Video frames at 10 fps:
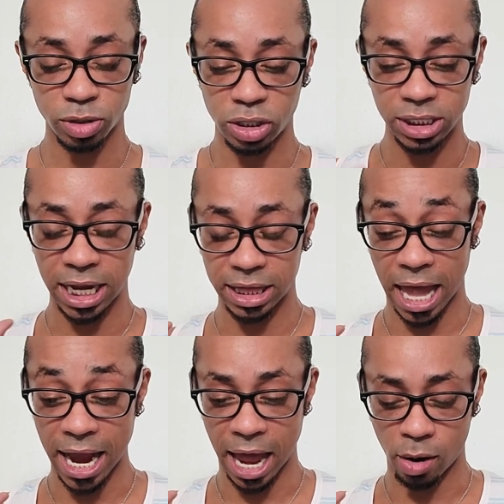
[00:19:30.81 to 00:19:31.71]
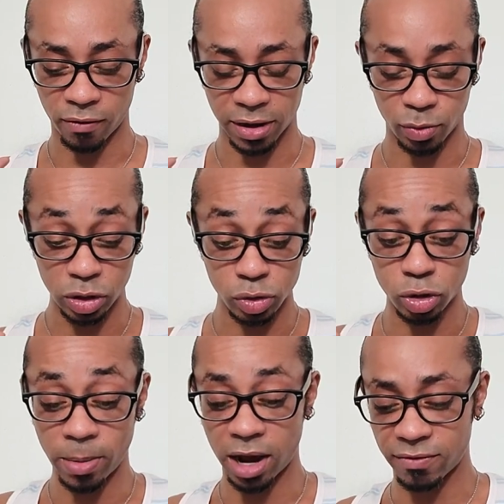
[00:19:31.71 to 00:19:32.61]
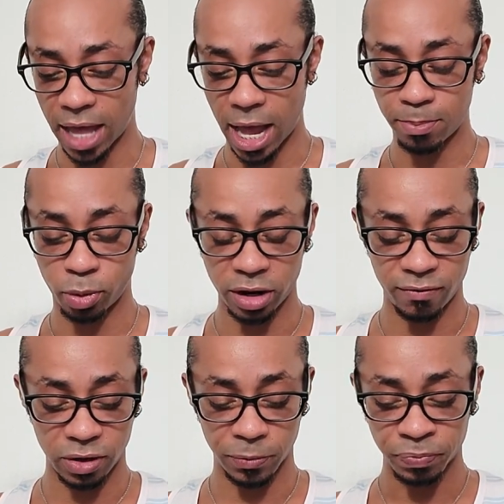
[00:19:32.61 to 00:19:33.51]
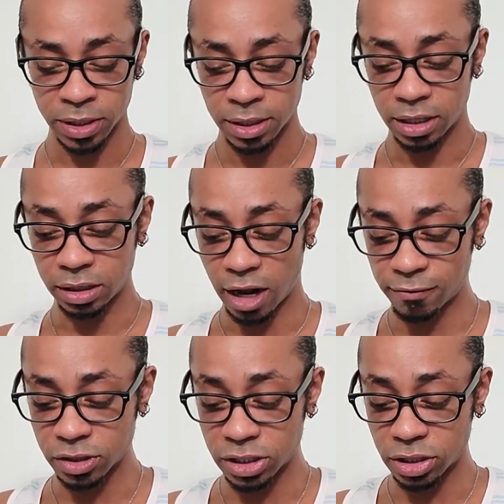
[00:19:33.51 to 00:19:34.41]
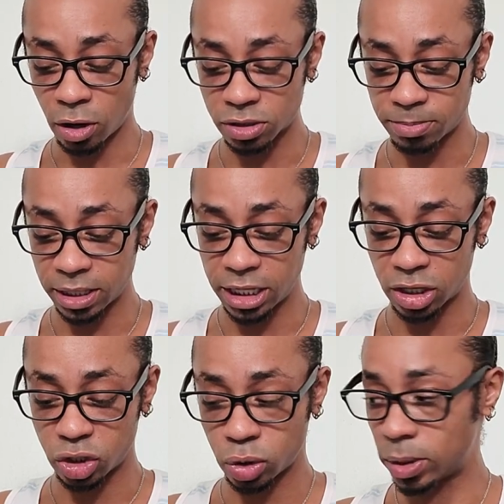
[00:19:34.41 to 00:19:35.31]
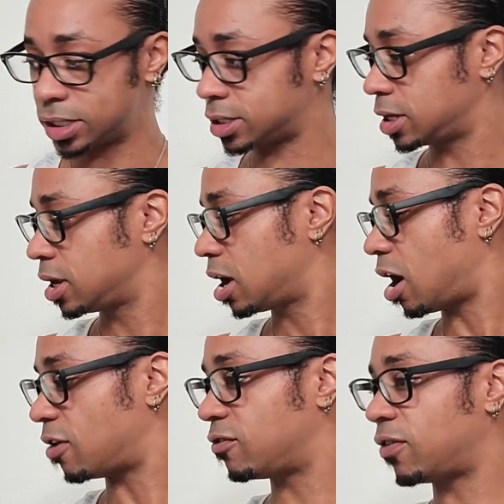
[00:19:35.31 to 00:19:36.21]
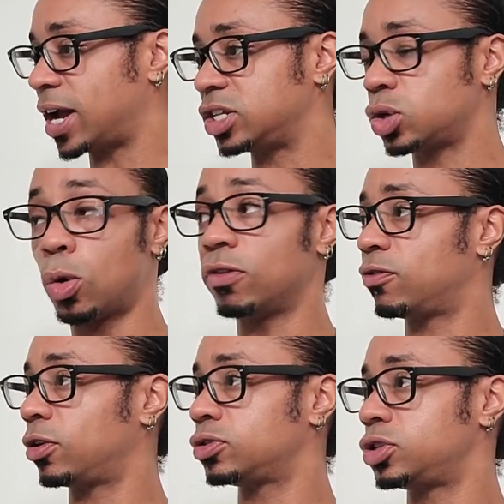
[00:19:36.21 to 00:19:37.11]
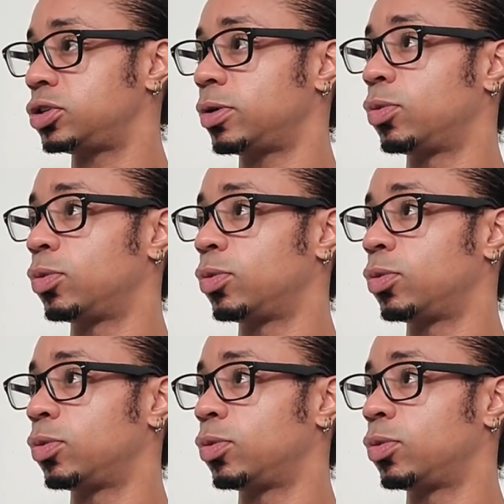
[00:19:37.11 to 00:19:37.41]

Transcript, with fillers: When you take that out of it, when you zoom out of that point of view, the lovers is ultimately a choice a vice or virtue.